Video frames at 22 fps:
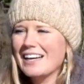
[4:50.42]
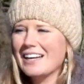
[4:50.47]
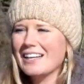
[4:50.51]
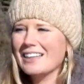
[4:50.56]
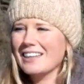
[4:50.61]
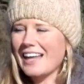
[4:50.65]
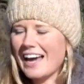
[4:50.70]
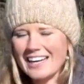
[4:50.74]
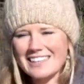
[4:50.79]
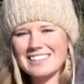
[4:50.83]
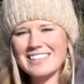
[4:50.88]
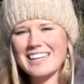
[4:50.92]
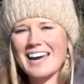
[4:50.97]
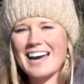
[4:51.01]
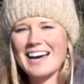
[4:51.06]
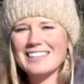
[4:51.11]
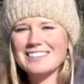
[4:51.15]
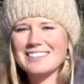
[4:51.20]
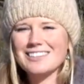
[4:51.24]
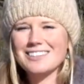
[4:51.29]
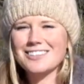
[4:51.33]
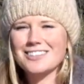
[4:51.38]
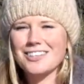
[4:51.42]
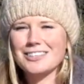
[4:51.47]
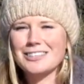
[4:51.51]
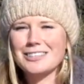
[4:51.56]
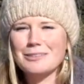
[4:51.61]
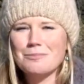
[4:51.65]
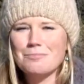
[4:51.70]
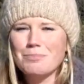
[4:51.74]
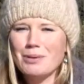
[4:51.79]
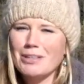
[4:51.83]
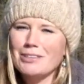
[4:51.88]
lactic acid starts
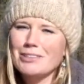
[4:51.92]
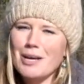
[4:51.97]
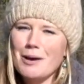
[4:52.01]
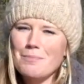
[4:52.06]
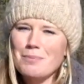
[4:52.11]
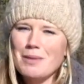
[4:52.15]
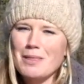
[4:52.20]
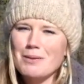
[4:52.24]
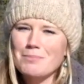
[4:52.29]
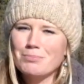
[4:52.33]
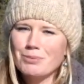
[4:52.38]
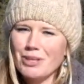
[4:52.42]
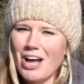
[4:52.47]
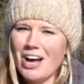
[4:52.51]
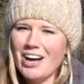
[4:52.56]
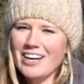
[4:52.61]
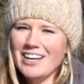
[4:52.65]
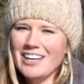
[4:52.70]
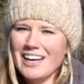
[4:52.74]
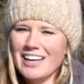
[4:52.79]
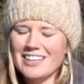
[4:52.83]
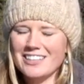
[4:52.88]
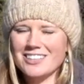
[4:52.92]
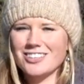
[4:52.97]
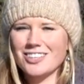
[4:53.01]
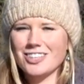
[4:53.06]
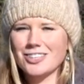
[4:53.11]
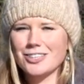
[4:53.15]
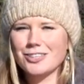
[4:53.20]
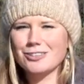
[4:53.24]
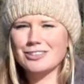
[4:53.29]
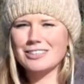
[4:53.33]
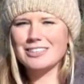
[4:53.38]
to build up in the blood and it
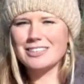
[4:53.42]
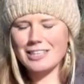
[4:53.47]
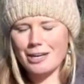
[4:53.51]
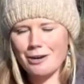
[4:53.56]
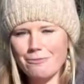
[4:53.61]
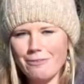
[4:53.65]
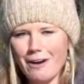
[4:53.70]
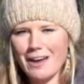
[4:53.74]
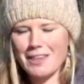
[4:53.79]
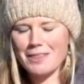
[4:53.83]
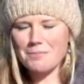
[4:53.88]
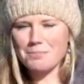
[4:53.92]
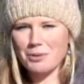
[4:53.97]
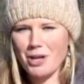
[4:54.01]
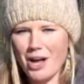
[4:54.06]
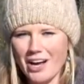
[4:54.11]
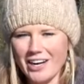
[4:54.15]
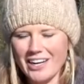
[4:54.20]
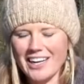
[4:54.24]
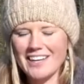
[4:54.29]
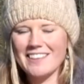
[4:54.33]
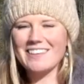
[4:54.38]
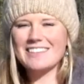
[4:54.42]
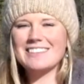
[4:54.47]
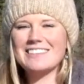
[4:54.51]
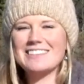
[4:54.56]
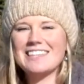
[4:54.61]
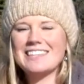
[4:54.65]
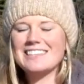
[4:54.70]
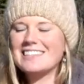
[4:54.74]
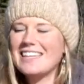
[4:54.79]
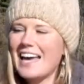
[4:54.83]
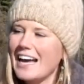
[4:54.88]
starts to acidify the blood. And this
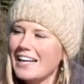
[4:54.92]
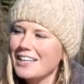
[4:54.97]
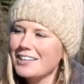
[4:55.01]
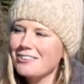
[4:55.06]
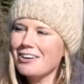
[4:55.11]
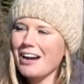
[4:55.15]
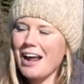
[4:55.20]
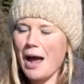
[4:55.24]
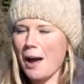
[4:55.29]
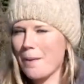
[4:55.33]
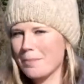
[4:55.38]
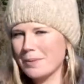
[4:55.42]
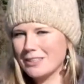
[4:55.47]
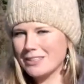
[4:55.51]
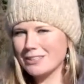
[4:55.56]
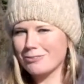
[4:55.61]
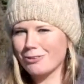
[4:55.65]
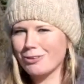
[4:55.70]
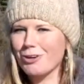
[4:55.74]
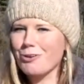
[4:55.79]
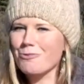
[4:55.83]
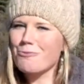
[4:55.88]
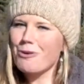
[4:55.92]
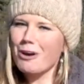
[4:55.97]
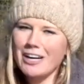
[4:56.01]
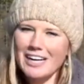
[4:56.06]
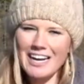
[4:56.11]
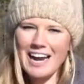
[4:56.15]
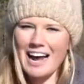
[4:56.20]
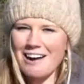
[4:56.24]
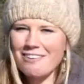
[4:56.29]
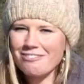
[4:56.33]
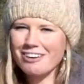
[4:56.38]
is exactly what happens when you're
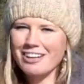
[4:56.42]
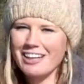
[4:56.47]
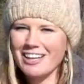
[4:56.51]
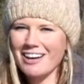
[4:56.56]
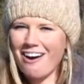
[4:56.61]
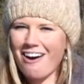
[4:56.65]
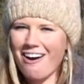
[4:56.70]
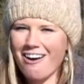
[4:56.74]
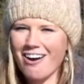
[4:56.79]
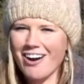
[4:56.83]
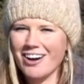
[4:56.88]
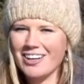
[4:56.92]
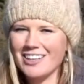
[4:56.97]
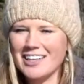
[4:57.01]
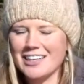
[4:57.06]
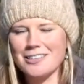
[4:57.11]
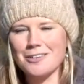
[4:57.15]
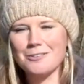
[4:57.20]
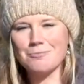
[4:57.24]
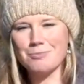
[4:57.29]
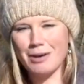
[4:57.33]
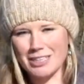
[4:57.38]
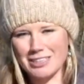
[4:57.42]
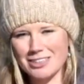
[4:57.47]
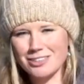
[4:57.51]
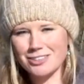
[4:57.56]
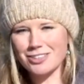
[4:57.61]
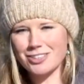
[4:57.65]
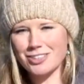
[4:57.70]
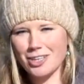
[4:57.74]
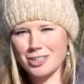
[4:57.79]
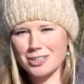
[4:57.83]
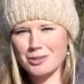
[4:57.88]
working out really hard and then your
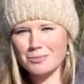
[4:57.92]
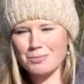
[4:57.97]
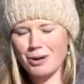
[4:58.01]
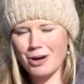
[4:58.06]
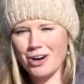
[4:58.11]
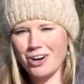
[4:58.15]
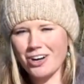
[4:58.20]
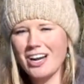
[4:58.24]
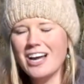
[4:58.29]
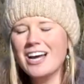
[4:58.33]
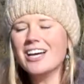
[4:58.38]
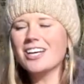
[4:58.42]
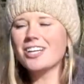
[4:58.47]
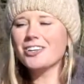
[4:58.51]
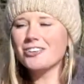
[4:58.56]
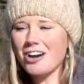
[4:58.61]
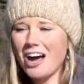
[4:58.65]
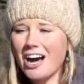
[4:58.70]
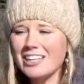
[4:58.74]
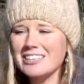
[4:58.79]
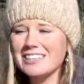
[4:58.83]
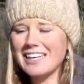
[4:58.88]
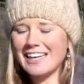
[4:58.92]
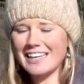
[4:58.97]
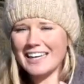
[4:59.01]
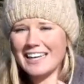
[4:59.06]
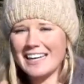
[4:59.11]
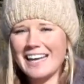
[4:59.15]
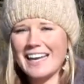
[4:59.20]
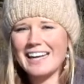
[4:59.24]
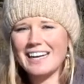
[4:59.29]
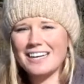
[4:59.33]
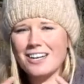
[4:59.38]
muscles start to burn. You're not
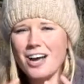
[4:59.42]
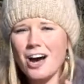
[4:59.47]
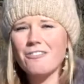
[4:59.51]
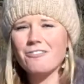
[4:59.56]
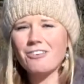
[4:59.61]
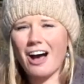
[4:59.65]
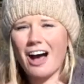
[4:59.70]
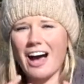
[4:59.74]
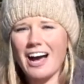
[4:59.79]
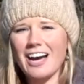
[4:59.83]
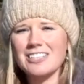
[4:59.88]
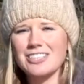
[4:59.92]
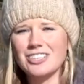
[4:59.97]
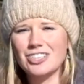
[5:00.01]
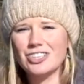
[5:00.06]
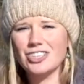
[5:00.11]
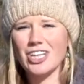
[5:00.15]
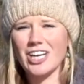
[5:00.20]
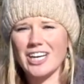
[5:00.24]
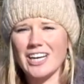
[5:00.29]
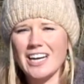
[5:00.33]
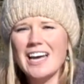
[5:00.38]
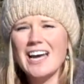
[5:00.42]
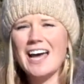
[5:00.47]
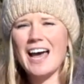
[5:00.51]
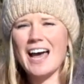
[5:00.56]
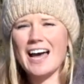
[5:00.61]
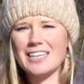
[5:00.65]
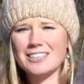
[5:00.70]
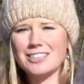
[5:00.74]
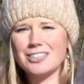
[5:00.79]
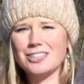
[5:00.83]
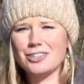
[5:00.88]
taking in enough oxygen
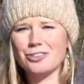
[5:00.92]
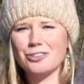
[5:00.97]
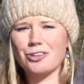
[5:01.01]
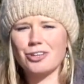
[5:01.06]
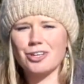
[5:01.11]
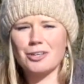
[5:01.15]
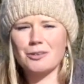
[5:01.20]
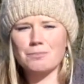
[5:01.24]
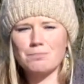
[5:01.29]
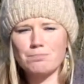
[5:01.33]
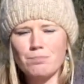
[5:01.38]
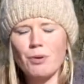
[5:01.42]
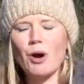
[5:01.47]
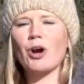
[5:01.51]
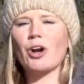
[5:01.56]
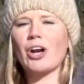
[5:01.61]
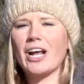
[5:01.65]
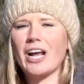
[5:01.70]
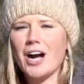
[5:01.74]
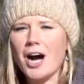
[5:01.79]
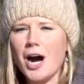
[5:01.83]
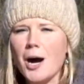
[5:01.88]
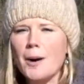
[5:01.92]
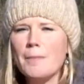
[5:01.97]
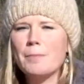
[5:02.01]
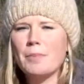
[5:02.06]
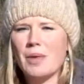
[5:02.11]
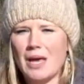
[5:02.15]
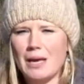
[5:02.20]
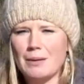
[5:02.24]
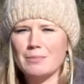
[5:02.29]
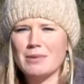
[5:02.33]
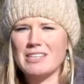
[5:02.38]
as you're burning up
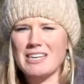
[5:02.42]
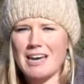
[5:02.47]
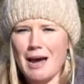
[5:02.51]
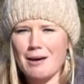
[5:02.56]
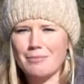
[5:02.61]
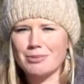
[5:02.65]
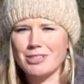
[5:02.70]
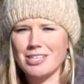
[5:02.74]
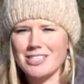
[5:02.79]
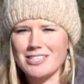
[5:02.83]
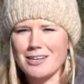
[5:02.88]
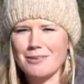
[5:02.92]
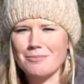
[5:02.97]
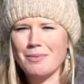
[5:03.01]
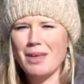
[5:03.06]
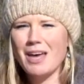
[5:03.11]
in metabolism.